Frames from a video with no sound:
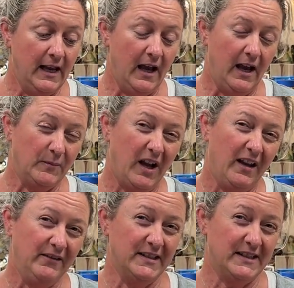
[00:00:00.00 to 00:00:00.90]
I'm
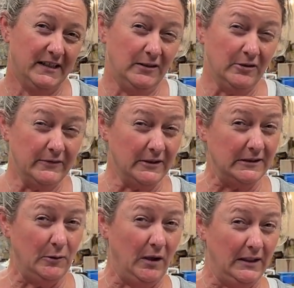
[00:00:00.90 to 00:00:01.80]
kind of a stickler for
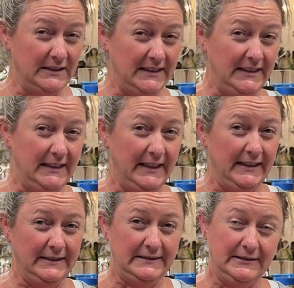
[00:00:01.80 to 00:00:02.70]
quality
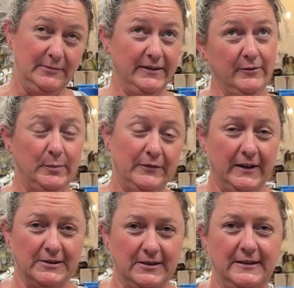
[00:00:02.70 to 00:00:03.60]
and a little bit of a
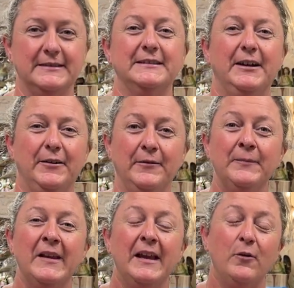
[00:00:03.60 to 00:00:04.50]
perfectionist. So
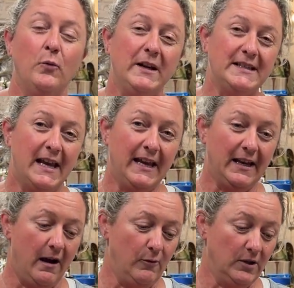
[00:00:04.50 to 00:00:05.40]
we take
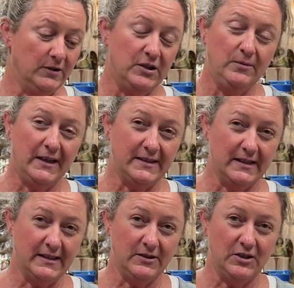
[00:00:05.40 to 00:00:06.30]
our
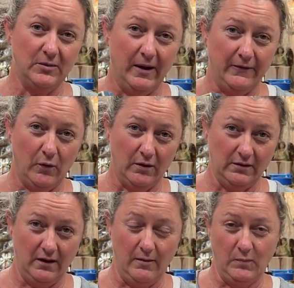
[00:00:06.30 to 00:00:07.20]
2x6 and
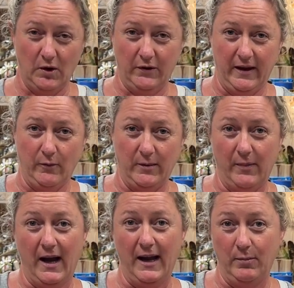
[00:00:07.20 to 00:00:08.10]
2x4 lumber that we
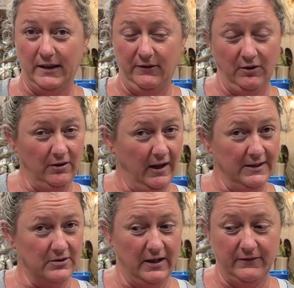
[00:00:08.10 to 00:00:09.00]
buy, believe it or not,
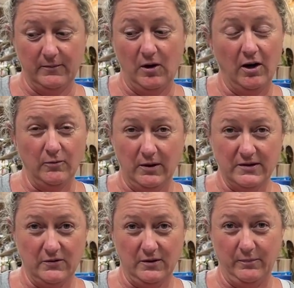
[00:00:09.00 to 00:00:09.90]
straight from the hardware
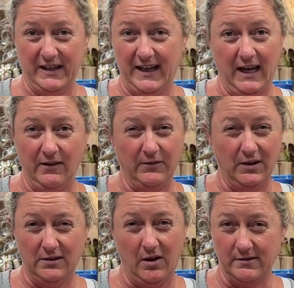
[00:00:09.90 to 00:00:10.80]
store in big
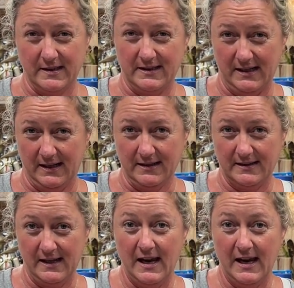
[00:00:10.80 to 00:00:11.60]
8-foot long sticks.